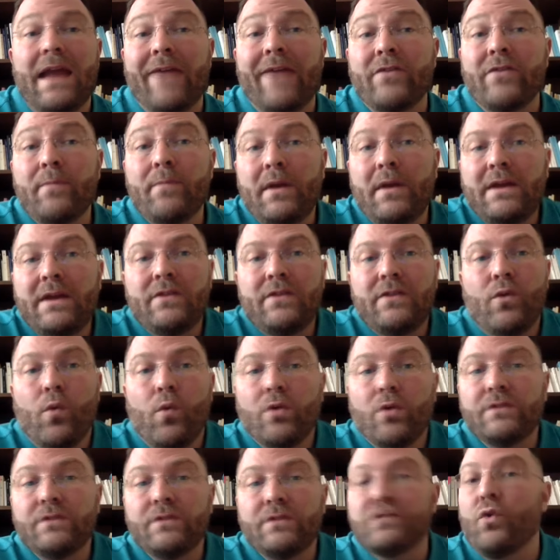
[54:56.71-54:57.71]
everybody in the
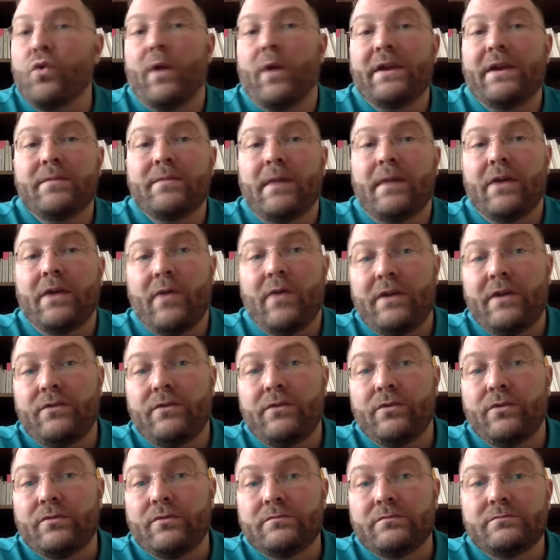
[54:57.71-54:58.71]
world is going to migrate to,